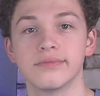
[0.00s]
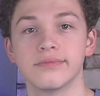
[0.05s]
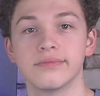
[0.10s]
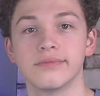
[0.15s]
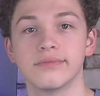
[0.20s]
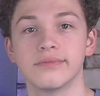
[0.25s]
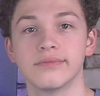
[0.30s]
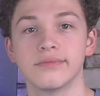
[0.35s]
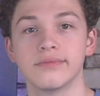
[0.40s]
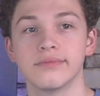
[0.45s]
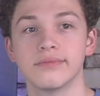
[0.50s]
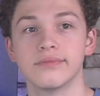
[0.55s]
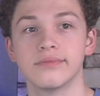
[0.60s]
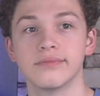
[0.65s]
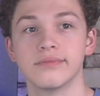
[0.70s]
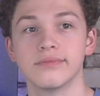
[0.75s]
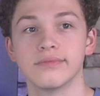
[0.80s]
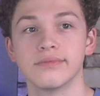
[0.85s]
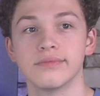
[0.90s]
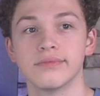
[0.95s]

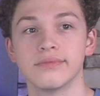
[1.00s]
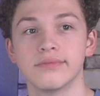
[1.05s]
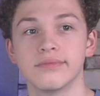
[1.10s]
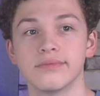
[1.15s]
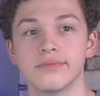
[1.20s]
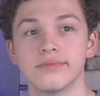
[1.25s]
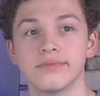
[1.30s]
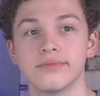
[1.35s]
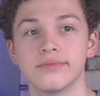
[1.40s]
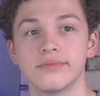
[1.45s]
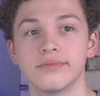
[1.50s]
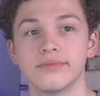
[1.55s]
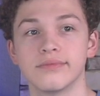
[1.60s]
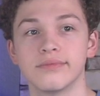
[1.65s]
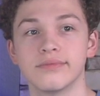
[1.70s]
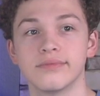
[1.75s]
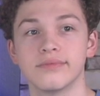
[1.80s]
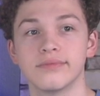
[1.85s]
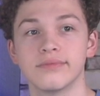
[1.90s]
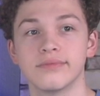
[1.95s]

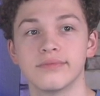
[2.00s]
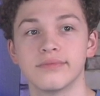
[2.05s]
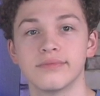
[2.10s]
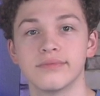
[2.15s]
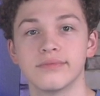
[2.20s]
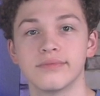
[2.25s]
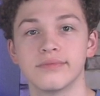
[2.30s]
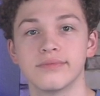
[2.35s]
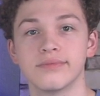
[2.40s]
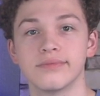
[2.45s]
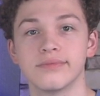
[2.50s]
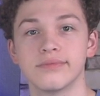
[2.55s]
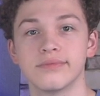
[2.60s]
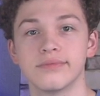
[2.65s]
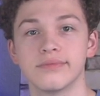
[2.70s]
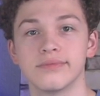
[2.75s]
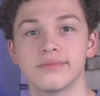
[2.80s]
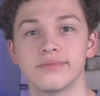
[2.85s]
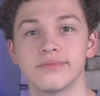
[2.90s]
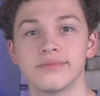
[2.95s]

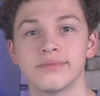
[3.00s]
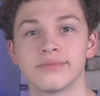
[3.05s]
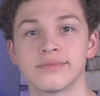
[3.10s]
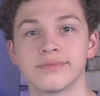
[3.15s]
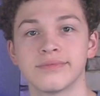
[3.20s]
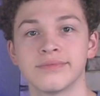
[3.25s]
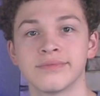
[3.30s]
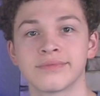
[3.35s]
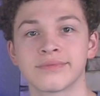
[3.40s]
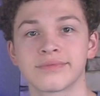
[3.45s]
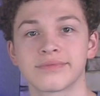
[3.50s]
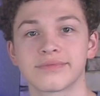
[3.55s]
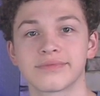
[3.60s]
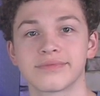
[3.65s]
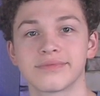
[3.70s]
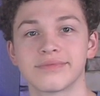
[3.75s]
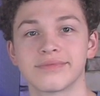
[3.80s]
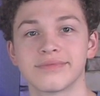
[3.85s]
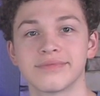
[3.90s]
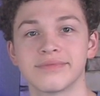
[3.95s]

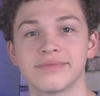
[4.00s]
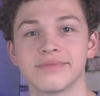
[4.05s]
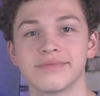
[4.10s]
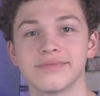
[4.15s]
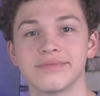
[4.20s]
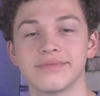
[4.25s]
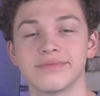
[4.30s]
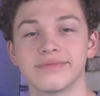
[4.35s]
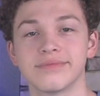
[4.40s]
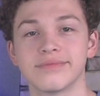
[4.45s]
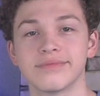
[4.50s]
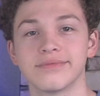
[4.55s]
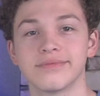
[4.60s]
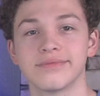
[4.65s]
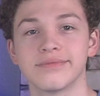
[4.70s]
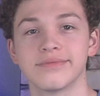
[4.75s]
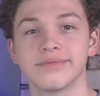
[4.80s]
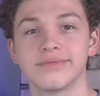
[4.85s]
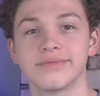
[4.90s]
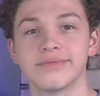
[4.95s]

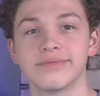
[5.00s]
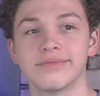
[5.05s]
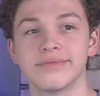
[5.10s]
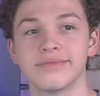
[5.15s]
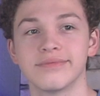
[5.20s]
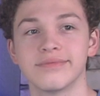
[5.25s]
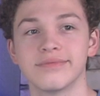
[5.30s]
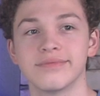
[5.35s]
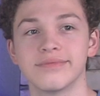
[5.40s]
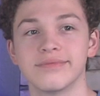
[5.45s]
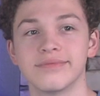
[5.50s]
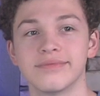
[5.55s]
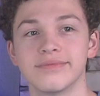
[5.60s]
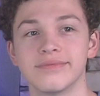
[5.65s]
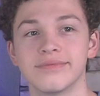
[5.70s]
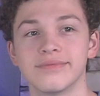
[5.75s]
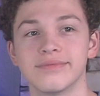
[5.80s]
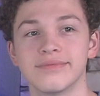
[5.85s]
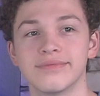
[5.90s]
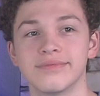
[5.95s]

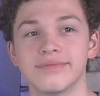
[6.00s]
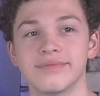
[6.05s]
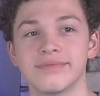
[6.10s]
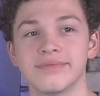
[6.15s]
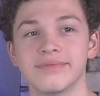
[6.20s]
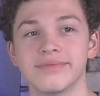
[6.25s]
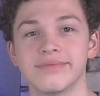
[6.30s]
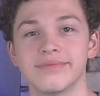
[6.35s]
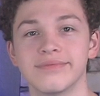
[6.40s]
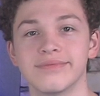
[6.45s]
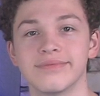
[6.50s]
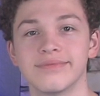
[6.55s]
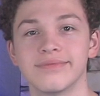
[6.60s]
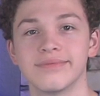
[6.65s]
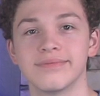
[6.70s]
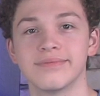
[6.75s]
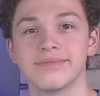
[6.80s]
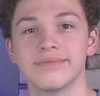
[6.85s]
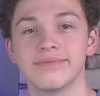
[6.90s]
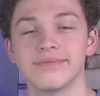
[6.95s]

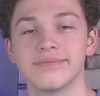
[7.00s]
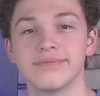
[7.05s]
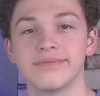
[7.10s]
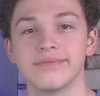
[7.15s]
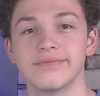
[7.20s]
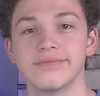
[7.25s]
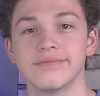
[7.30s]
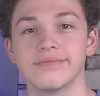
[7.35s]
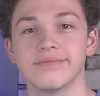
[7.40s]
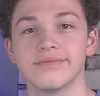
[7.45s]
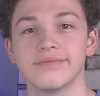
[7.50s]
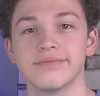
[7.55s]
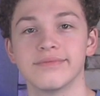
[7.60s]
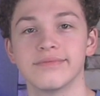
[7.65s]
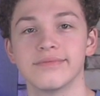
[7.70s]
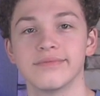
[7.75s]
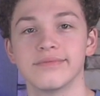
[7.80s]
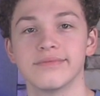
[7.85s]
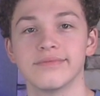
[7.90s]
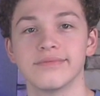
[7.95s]
This person isn't speaking.